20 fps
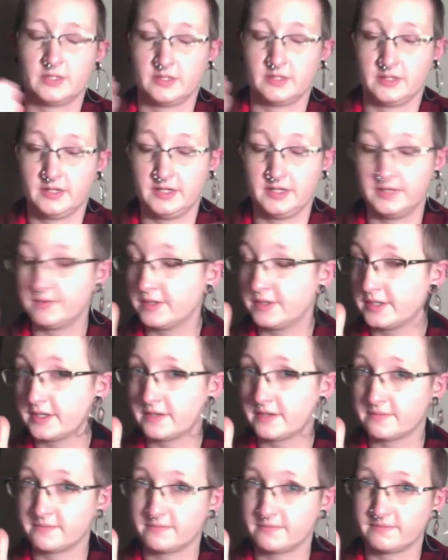Anyway,
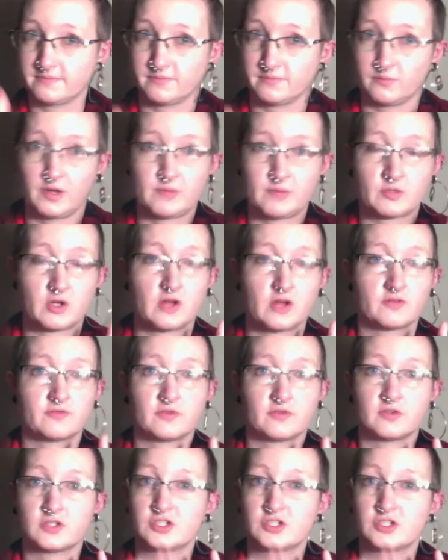I've rambled on for